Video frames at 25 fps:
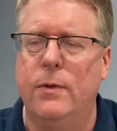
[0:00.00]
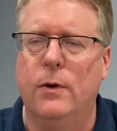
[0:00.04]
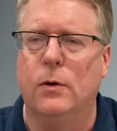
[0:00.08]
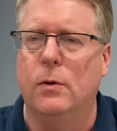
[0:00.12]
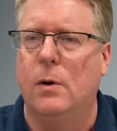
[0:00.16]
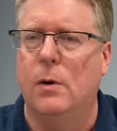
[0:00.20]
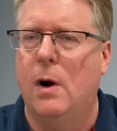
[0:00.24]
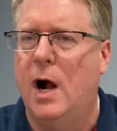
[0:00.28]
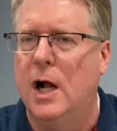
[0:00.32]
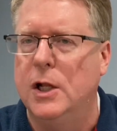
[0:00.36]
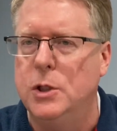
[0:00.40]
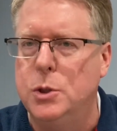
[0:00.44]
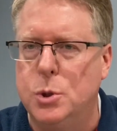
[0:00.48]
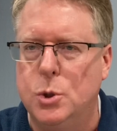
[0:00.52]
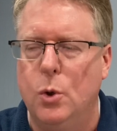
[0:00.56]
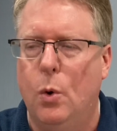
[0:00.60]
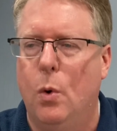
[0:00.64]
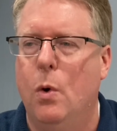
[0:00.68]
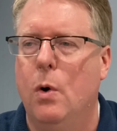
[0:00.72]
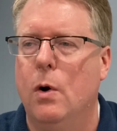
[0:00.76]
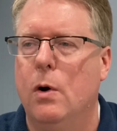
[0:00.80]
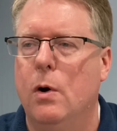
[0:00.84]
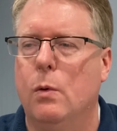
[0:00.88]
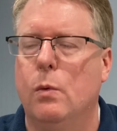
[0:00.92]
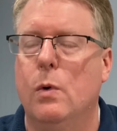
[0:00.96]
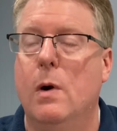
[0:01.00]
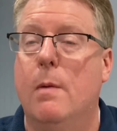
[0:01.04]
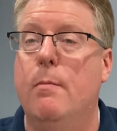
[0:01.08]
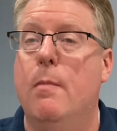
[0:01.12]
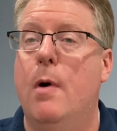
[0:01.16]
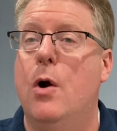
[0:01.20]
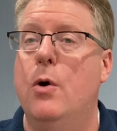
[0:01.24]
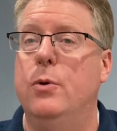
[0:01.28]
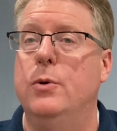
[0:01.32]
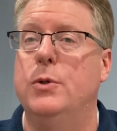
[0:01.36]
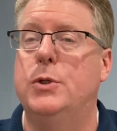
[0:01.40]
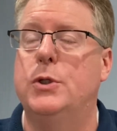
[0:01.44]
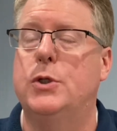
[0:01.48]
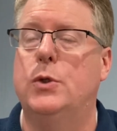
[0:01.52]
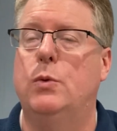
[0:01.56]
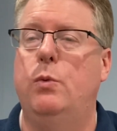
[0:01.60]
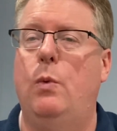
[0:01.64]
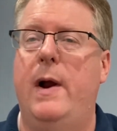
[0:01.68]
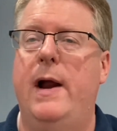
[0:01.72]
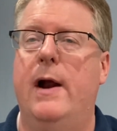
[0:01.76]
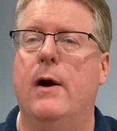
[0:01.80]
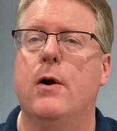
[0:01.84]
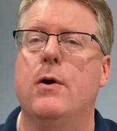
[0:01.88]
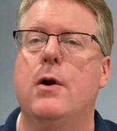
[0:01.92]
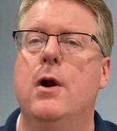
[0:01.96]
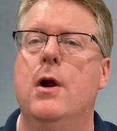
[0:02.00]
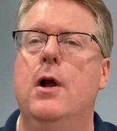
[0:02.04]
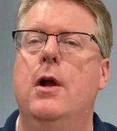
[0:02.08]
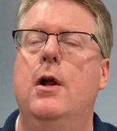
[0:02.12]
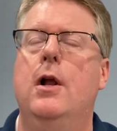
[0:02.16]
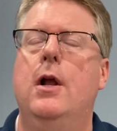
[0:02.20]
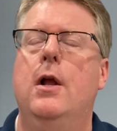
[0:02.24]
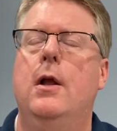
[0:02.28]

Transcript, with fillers: the garage door remotes where